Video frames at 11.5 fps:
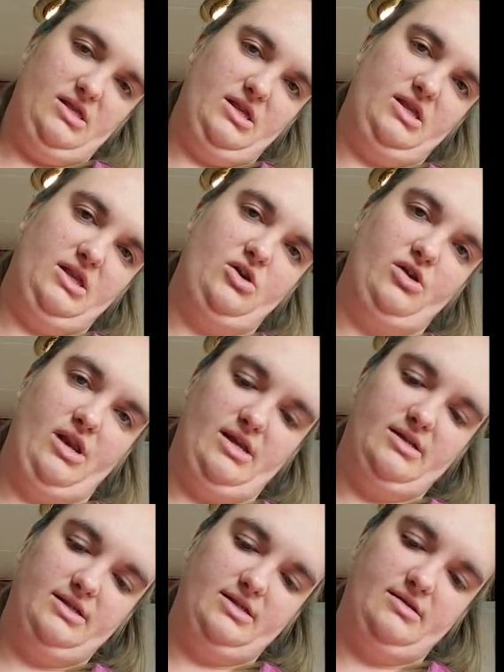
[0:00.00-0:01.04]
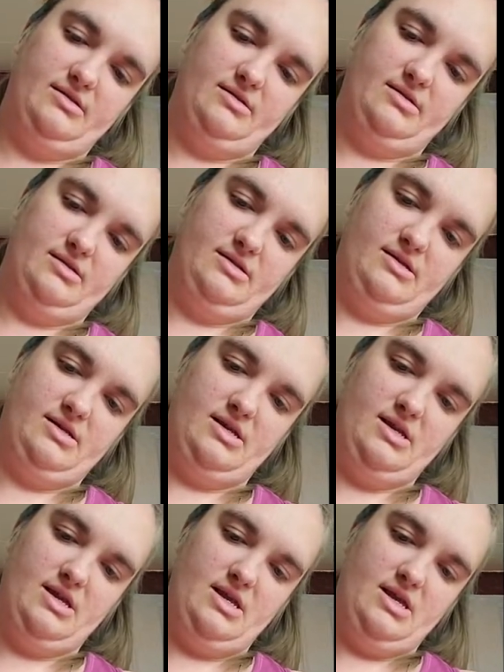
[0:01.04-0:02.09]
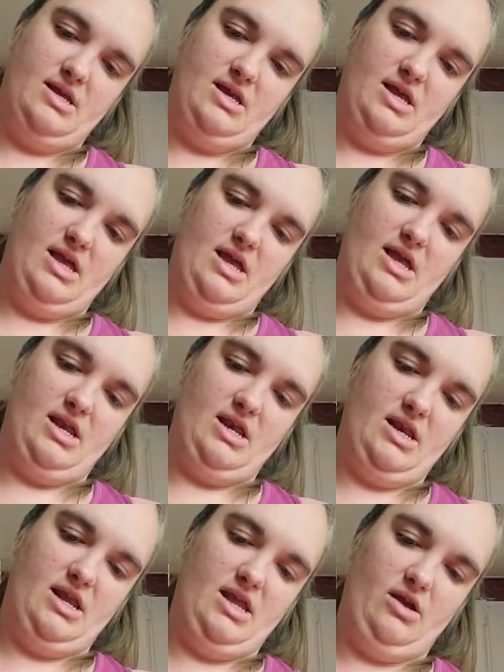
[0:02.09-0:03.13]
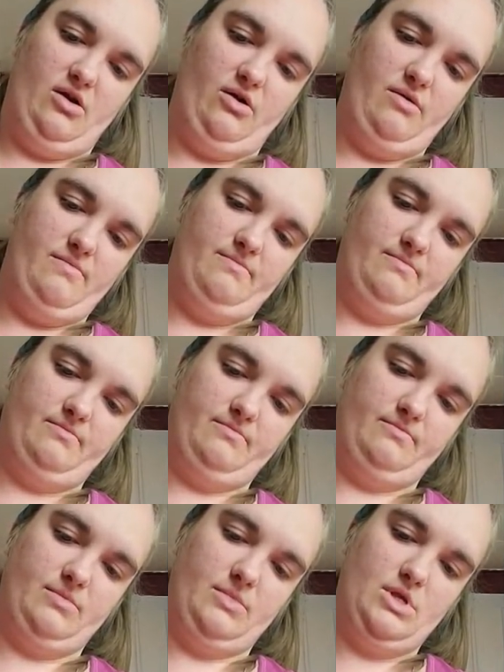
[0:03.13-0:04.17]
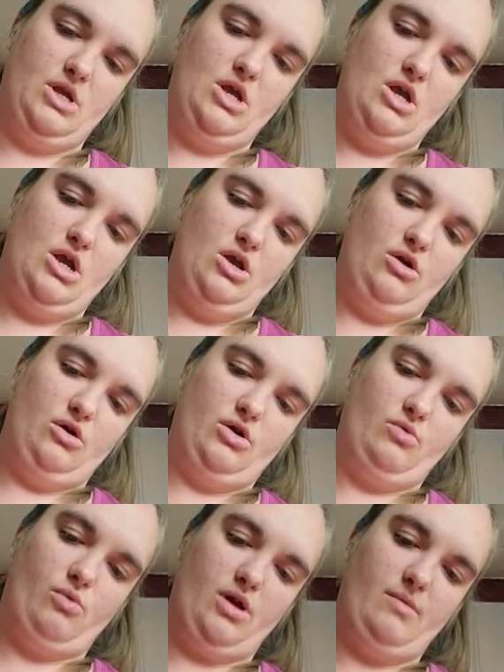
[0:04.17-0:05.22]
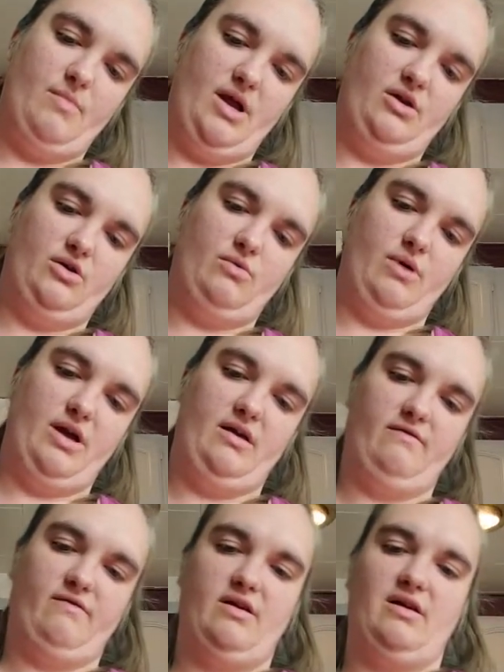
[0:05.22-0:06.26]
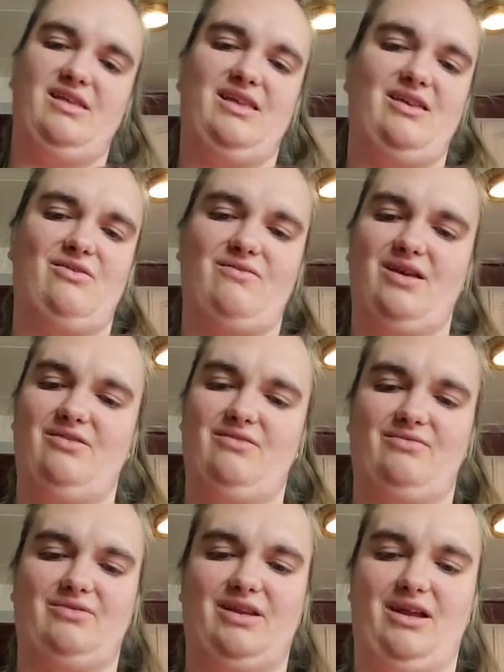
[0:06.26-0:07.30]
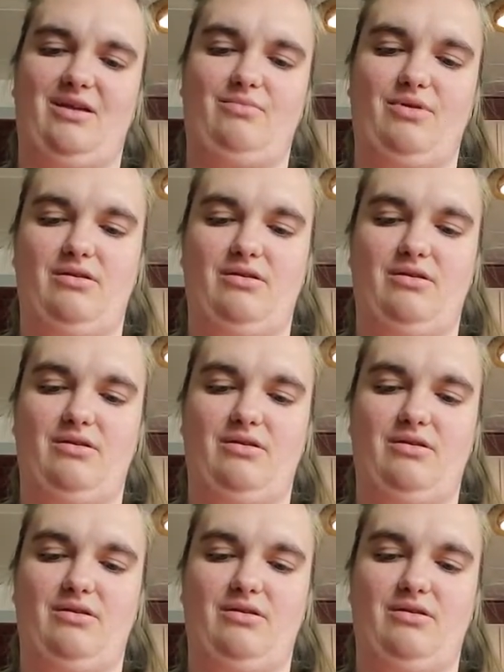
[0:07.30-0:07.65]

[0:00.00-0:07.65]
goodness in here, you're going to want to microwave. You know, I knew that was going to happen.